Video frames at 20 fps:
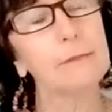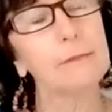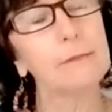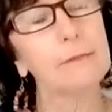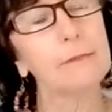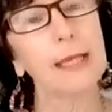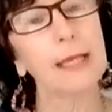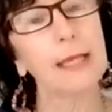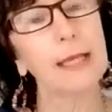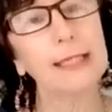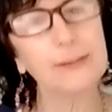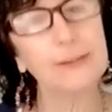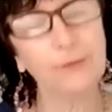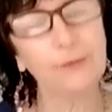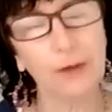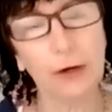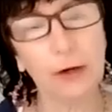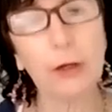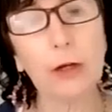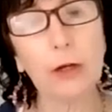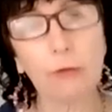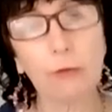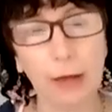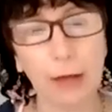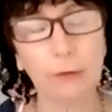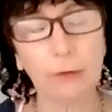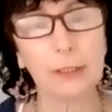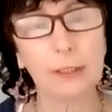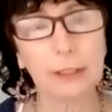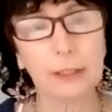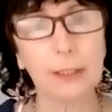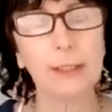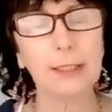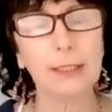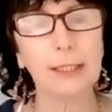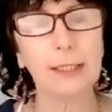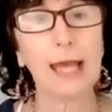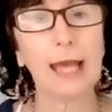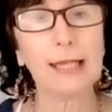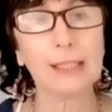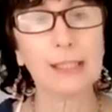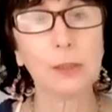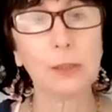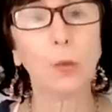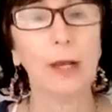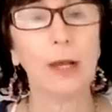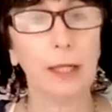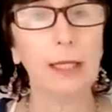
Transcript: he's very grounded as well.